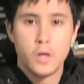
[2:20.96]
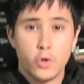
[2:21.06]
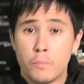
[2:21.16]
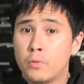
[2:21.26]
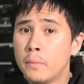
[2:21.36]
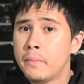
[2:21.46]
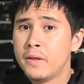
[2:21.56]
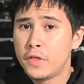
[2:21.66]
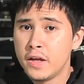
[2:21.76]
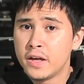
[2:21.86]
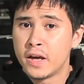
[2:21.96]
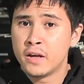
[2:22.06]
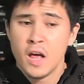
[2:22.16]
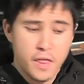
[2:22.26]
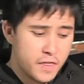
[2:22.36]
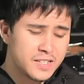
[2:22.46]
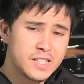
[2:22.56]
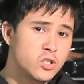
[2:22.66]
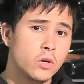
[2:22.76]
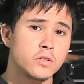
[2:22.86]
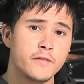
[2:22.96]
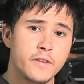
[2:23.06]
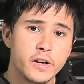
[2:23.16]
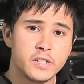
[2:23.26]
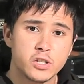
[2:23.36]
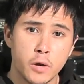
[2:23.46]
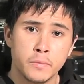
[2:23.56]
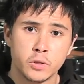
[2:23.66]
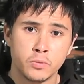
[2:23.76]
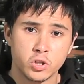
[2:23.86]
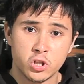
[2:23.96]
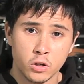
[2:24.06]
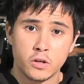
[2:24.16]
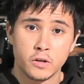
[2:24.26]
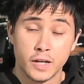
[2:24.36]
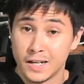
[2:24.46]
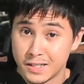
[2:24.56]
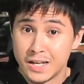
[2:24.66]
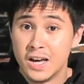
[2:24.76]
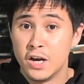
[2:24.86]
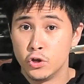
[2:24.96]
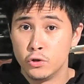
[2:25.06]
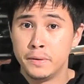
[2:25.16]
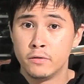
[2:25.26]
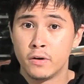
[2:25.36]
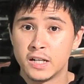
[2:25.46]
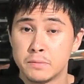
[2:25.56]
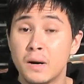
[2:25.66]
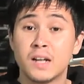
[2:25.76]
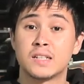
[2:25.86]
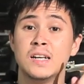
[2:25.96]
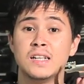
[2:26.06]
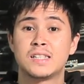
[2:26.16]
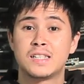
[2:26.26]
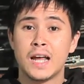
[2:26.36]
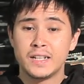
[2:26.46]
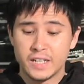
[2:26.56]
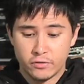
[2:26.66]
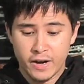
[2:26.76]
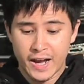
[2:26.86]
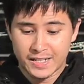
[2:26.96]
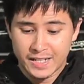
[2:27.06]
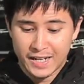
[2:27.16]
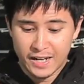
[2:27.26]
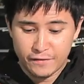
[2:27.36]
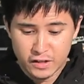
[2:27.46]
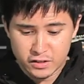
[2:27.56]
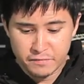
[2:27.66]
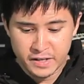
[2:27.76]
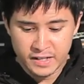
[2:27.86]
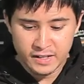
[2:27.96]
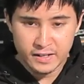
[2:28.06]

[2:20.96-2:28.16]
You're probably thinking, this is not a very skirmishable shotgun, and you'd be right. But standing erect in front of me